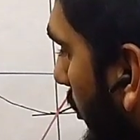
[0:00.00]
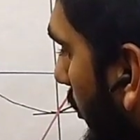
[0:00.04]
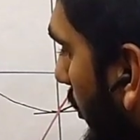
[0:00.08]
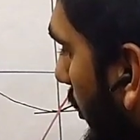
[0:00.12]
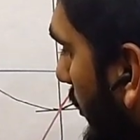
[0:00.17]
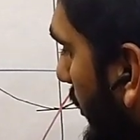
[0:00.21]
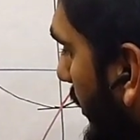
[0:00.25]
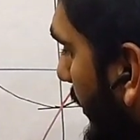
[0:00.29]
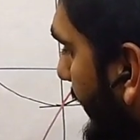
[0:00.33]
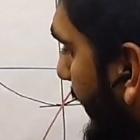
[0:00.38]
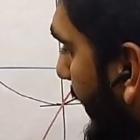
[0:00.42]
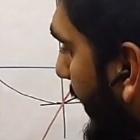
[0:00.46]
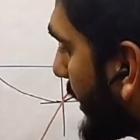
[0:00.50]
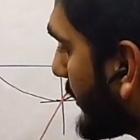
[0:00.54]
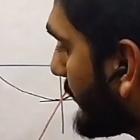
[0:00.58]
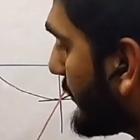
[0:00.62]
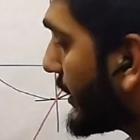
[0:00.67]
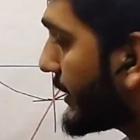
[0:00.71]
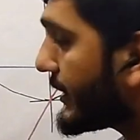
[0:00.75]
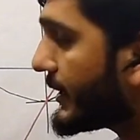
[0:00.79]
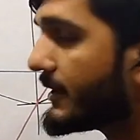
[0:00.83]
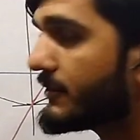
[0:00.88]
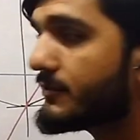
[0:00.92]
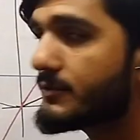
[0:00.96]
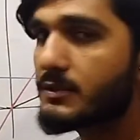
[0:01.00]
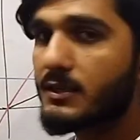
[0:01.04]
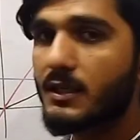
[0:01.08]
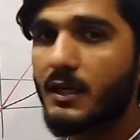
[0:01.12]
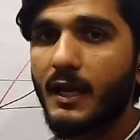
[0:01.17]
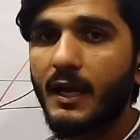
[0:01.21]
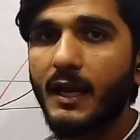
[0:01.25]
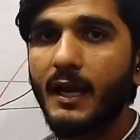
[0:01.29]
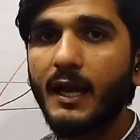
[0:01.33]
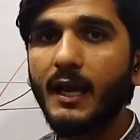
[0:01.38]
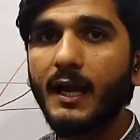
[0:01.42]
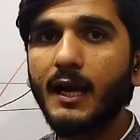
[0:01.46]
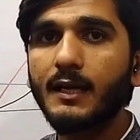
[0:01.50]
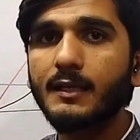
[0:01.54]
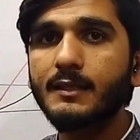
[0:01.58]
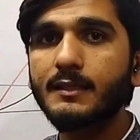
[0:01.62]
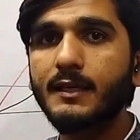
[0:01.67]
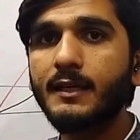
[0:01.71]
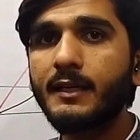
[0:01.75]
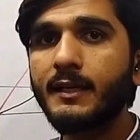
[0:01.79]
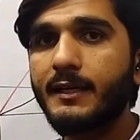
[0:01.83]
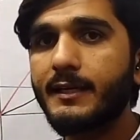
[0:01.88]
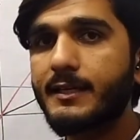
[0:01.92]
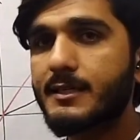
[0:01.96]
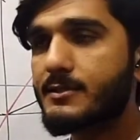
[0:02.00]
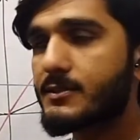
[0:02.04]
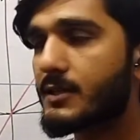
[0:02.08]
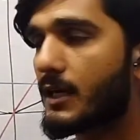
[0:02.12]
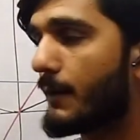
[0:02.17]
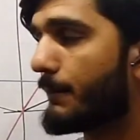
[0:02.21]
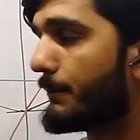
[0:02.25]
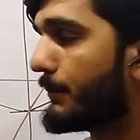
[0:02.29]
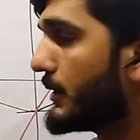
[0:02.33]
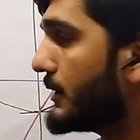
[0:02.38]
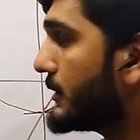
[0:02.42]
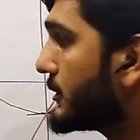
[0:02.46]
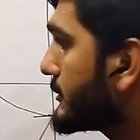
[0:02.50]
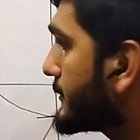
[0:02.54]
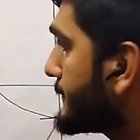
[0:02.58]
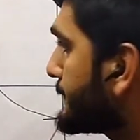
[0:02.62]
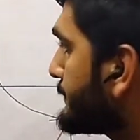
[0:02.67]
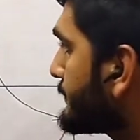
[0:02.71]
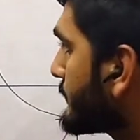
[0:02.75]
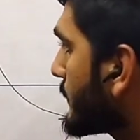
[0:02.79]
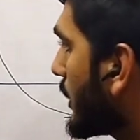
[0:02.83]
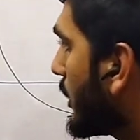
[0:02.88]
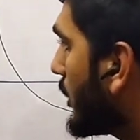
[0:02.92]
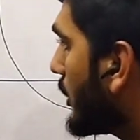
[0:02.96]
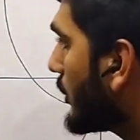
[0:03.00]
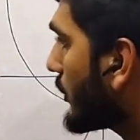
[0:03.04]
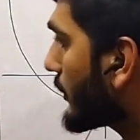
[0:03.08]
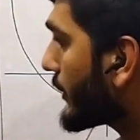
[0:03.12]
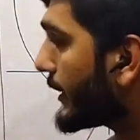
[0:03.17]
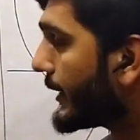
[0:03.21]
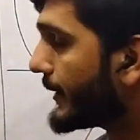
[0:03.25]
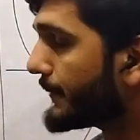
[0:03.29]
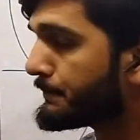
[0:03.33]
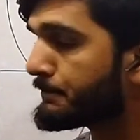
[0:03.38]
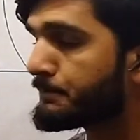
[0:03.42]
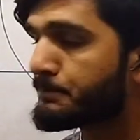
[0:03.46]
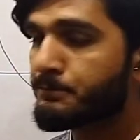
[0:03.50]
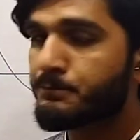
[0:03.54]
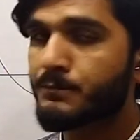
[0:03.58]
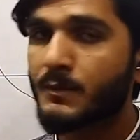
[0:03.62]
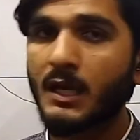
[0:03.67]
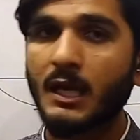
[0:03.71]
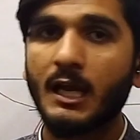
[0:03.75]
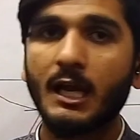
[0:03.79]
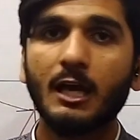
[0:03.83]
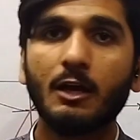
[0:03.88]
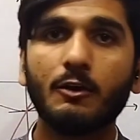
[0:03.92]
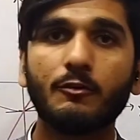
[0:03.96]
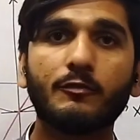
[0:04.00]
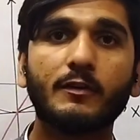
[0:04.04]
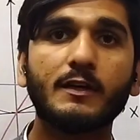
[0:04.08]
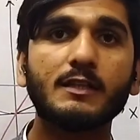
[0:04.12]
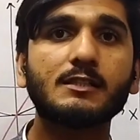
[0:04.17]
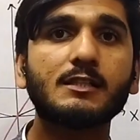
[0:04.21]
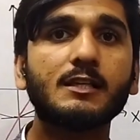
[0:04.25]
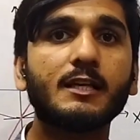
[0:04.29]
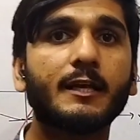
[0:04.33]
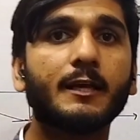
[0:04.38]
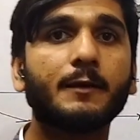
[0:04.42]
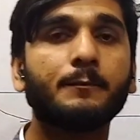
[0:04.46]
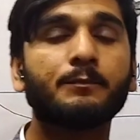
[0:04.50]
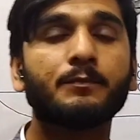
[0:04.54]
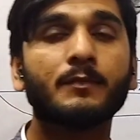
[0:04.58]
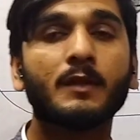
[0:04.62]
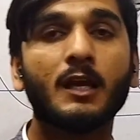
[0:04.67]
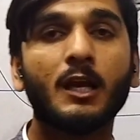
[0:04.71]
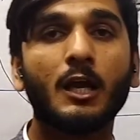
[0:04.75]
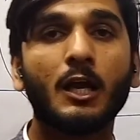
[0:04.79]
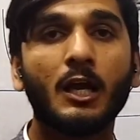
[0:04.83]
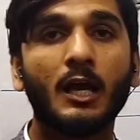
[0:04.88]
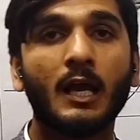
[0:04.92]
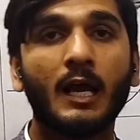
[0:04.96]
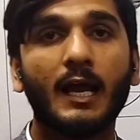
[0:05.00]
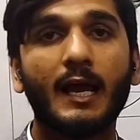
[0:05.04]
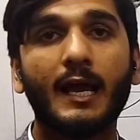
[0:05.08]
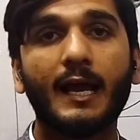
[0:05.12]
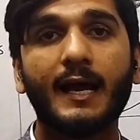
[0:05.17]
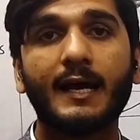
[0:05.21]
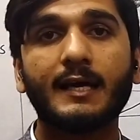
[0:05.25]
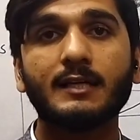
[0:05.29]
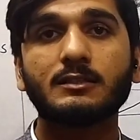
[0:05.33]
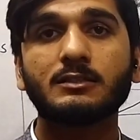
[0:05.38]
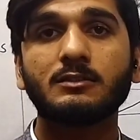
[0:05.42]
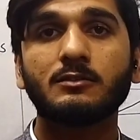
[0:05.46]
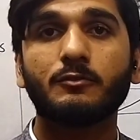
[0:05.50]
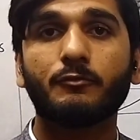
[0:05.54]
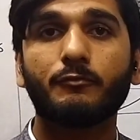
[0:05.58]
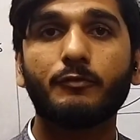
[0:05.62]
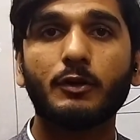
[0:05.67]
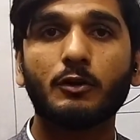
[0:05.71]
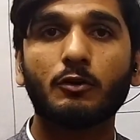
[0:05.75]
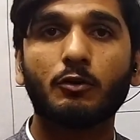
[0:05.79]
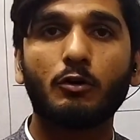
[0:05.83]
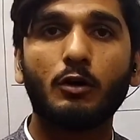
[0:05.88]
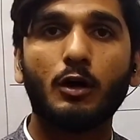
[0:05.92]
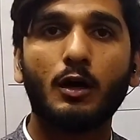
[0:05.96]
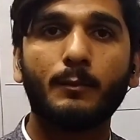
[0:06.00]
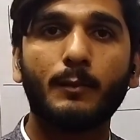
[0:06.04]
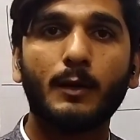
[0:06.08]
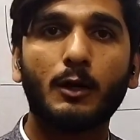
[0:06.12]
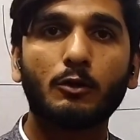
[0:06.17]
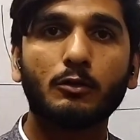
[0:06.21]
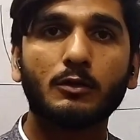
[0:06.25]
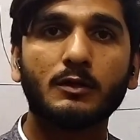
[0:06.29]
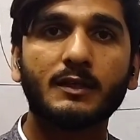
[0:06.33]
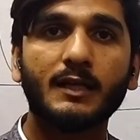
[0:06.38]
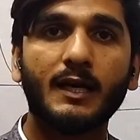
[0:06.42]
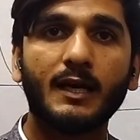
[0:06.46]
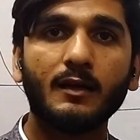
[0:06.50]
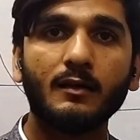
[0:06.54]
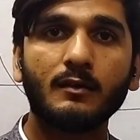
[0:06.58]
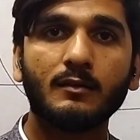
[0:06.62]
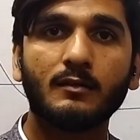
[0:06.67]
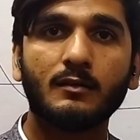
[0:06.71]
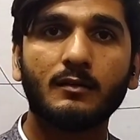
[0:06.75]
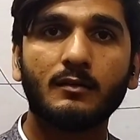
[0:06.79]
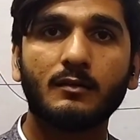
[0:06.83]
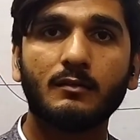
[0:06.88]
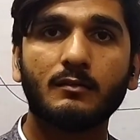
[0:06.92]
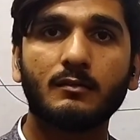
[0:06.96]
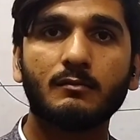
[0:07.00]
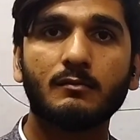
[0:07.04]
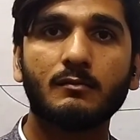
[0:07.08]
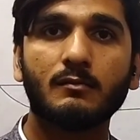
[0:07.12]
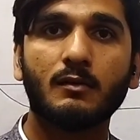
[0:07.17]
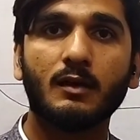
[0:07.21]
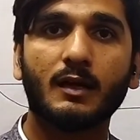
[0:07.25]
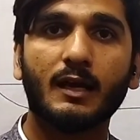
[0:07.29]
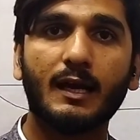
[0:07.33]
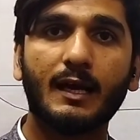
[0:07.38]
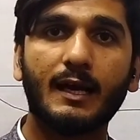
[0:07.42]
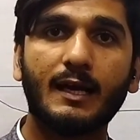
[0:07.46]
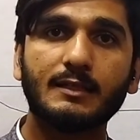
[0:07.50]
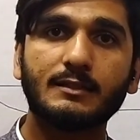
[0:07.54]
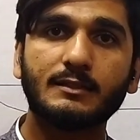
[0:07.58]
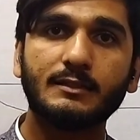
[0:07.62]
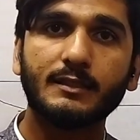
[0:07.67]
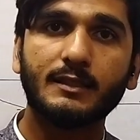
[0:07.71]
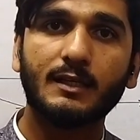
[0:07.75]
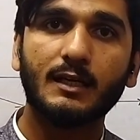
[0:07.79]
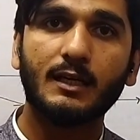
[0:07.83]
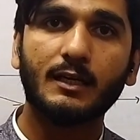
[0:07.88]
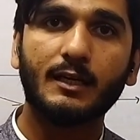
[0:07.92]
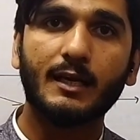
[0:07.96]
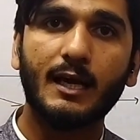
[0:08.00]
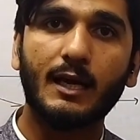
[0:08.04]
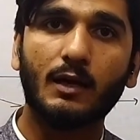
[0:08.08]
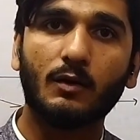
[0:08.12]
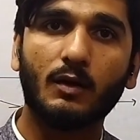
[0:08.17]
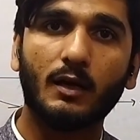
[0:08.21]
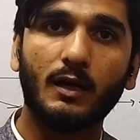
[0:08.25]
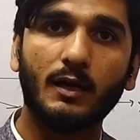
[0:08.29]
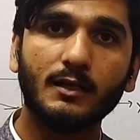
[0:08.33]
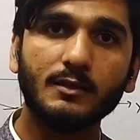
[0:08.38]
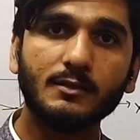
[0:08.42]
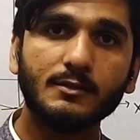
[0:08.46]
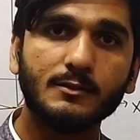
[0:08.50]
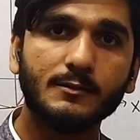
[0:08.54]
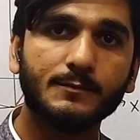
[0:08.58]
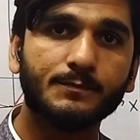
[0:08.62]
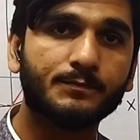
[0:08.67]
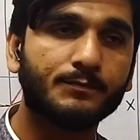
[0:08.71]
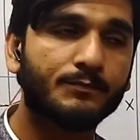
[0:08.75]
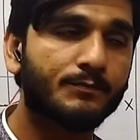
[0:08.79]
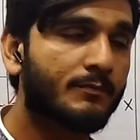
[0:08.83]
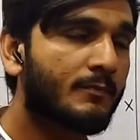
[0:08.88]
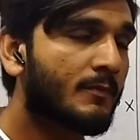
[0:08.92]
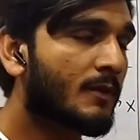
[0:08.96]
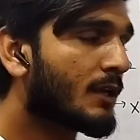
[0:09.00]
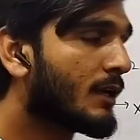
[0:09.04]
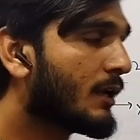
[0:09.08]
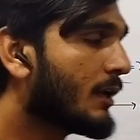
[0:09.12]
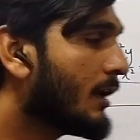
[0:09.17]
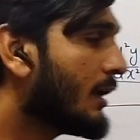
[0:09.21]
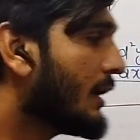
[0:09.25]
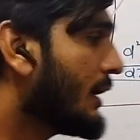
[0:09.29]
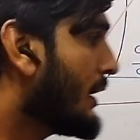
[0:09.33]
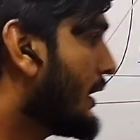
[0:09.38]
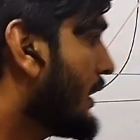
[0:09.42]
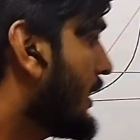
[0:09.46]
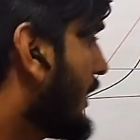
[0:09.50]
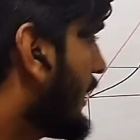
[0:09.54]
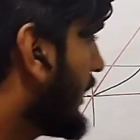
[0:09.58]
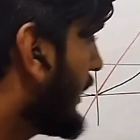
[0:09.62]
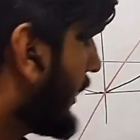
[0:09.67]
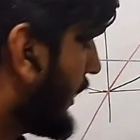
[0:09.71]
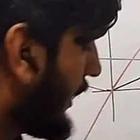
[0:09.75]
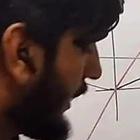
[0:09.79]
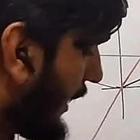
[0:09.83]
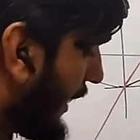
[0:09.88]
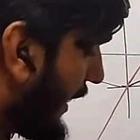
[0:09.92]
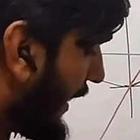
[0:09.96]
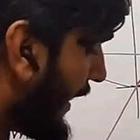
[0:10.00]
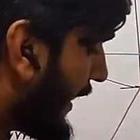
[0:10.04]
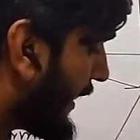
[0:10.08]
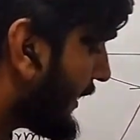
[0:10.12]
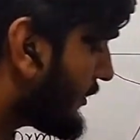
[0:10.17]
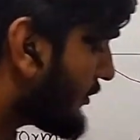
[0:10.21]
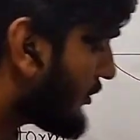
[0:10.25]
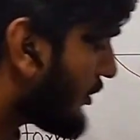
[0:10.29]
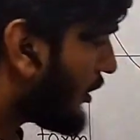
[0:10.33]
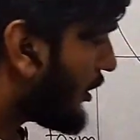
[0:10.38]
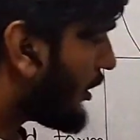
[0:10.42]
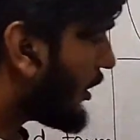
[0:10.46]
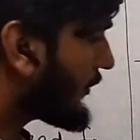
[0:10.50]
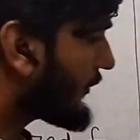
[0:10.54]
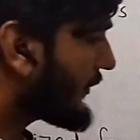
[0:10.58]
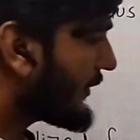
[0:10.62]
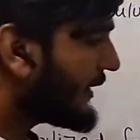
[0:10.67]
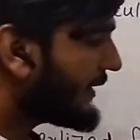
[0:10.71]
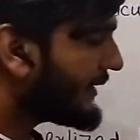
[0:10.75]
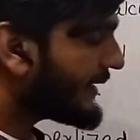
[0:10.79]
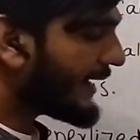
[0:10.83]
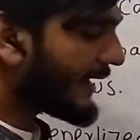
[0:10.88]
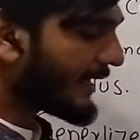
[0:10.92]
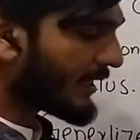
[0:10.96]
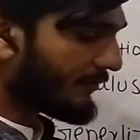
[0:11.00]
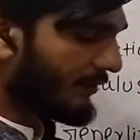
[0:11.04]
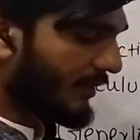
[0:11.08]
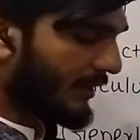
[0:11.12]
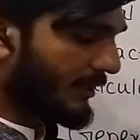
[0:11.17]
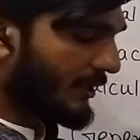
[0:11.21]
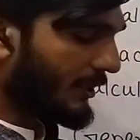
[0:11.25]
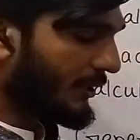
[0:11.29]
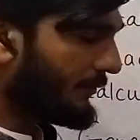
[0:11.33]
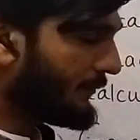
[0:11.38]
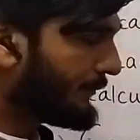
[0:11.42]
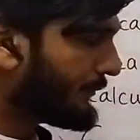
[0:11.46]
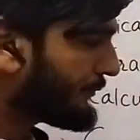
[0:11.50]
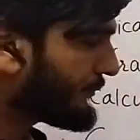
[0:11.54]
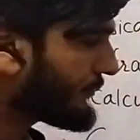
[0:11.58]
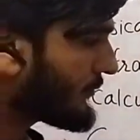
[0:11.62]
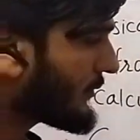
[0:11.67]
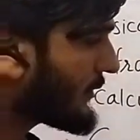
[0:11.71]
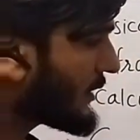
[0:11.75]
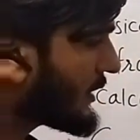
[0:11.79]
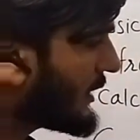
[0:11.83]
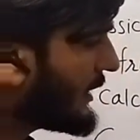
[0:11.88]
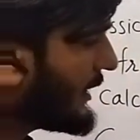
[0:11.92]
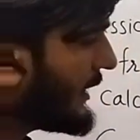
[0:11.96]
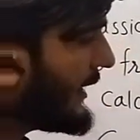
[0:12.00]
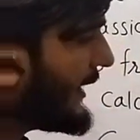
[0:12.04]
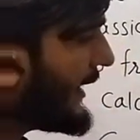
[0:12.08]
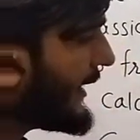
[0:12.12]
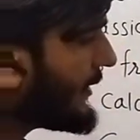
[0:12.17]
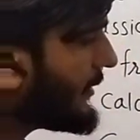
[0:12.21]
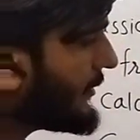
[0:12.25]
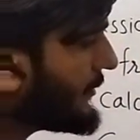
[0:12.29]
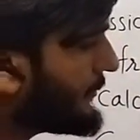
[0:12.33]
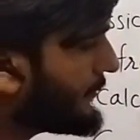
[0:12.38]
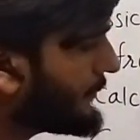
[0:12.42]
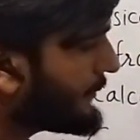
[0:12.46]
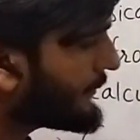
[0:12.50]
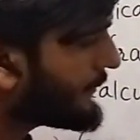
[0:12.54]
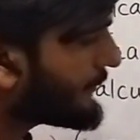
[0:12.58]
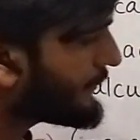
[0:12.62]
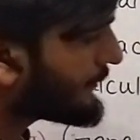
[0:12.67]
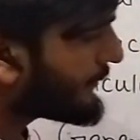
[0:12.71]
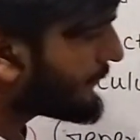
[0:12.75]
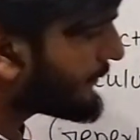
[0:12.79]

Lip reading: order derivatives and their examples. Okay, firstly, as we know about the classical calculus and ordinary derivative, let